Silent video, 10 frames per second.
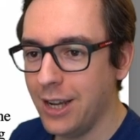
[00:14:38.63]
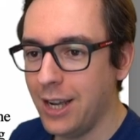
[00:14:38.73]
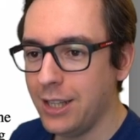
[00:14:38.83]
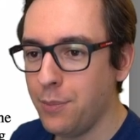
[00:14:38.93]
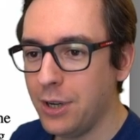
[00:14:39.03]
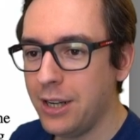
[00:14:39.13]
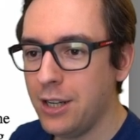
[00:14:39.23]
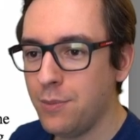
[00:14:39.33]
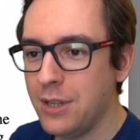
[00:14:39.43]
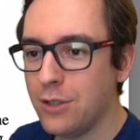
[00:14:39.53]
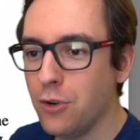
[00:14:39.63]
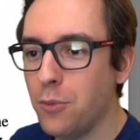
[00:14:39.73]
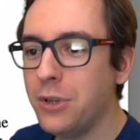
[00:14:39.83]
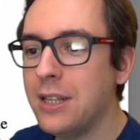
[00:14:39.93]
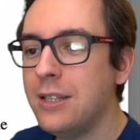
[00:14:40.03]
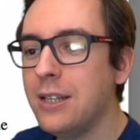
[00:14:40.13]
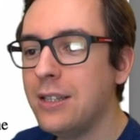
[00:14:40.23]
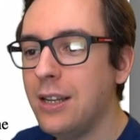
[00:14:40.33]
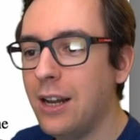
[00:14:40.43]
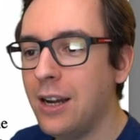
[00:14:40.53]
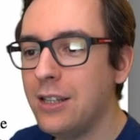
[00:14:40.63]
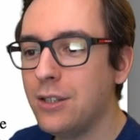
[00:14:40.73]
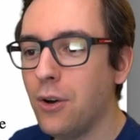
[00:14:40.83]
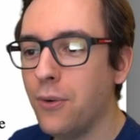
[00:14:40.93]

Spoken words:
Typically, this means no more than 60 lines